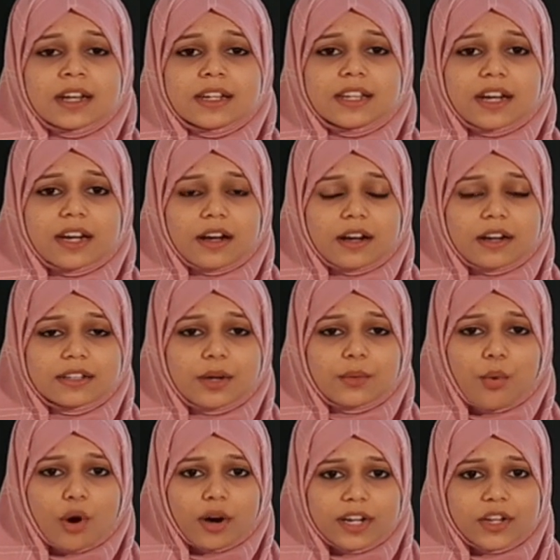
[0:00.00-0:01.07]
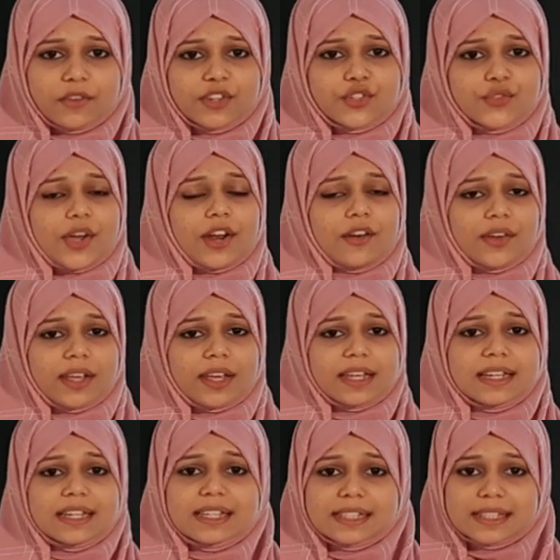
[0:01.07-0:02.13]
the water which we are
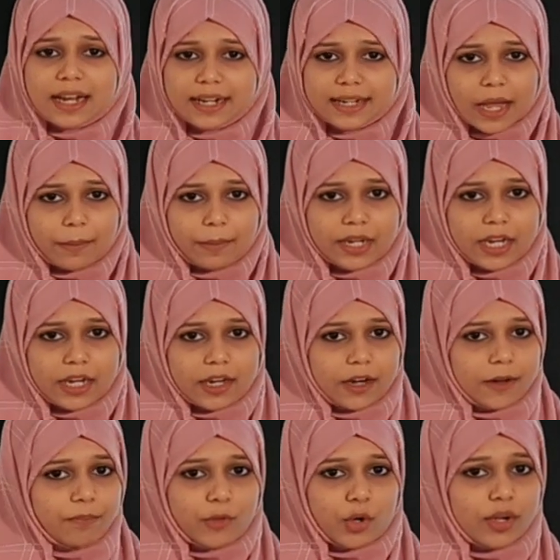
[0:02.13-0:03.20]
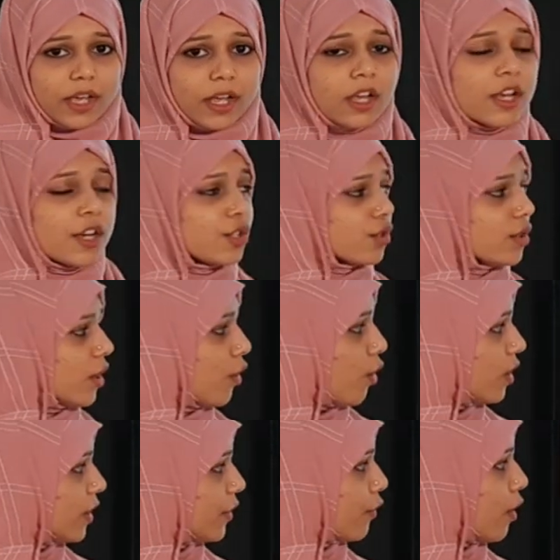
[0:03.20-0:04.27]
drinking is contaminated. Okay, so the
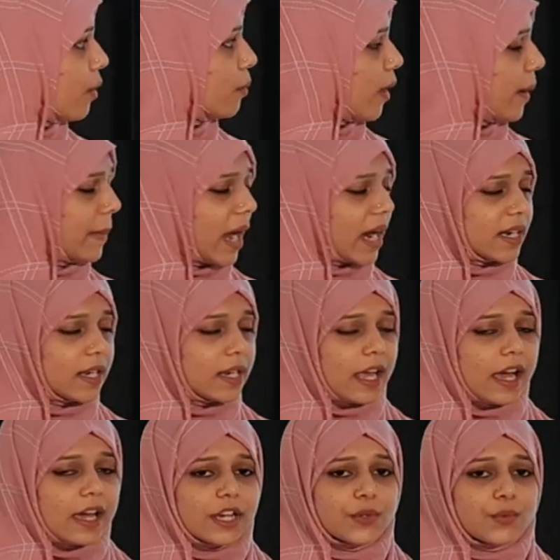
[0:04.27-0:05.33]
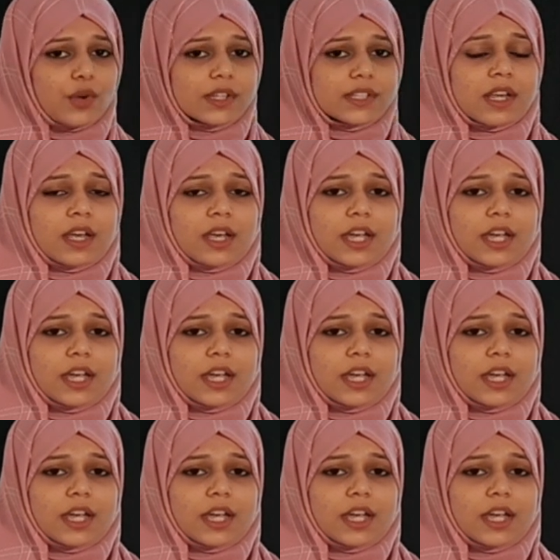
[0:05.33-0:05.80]
coliform bacteria, it was